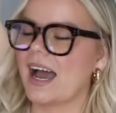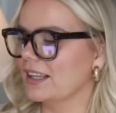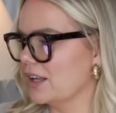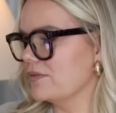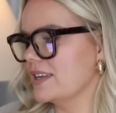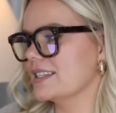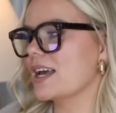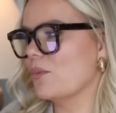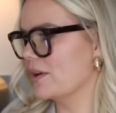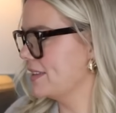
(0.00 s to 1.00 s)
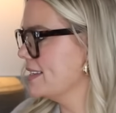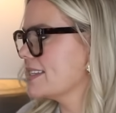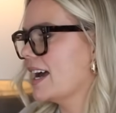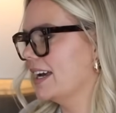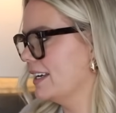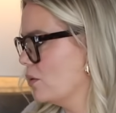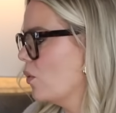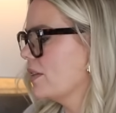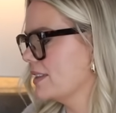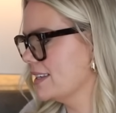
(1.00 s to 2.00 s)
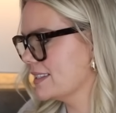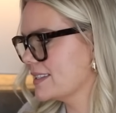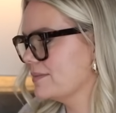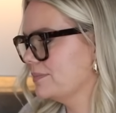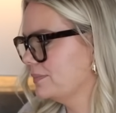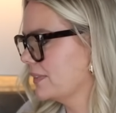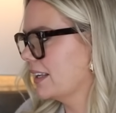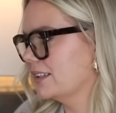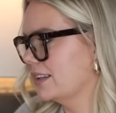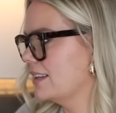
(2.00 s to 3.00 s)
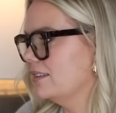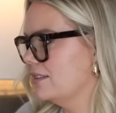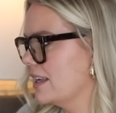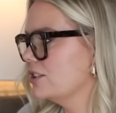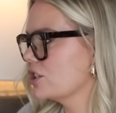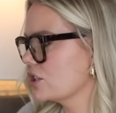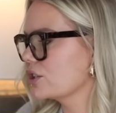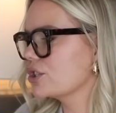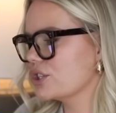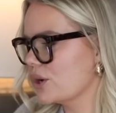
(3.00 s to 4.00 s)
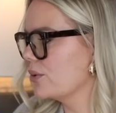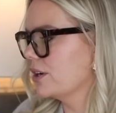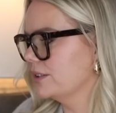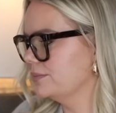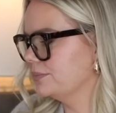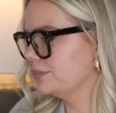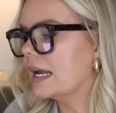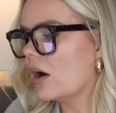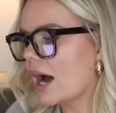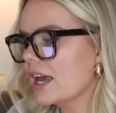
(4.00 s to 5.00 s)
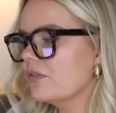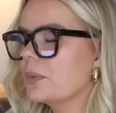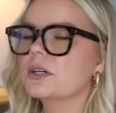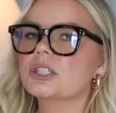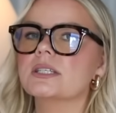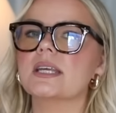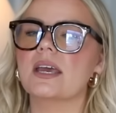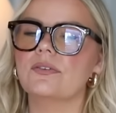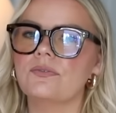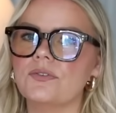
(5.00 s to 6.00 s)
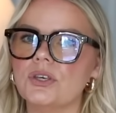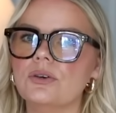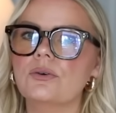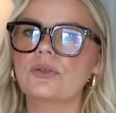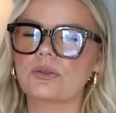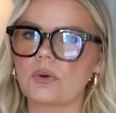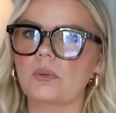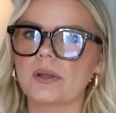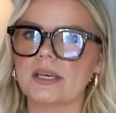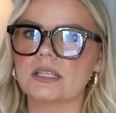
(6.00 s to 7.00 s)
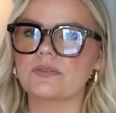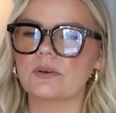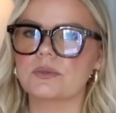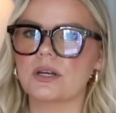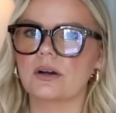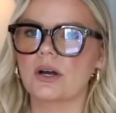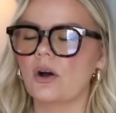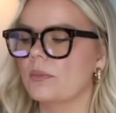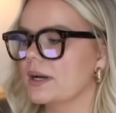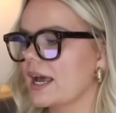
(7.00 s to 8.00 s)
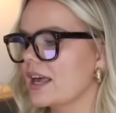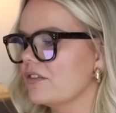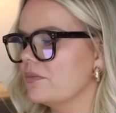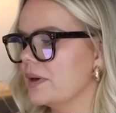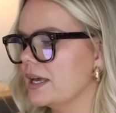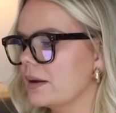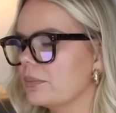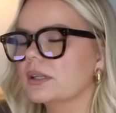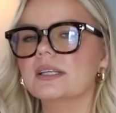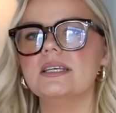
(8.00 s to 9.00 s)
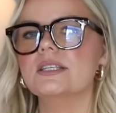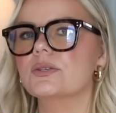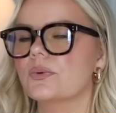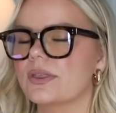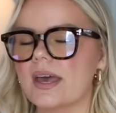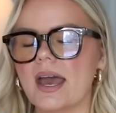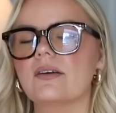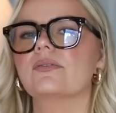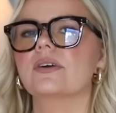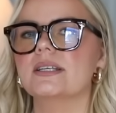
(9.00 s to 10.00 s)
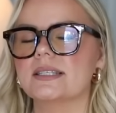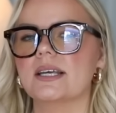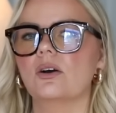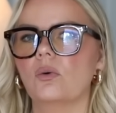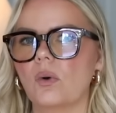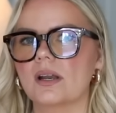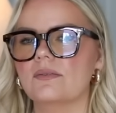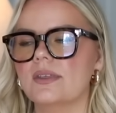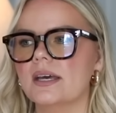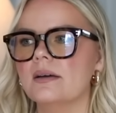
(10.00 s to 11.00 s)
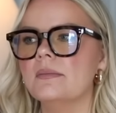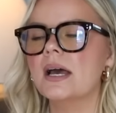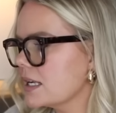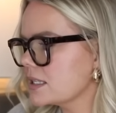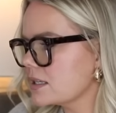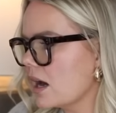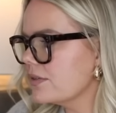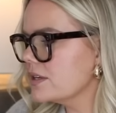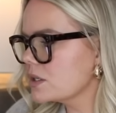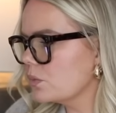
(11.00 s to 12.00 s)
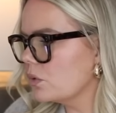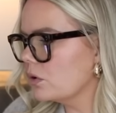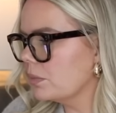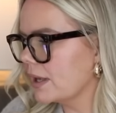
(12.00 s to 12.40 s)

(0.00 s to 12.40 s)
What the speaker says: I love these. I want these. They just look so good. Now, I have purchased a few throw blankets from Zara Home, and I have been pleased with every single one of them. I saw this wool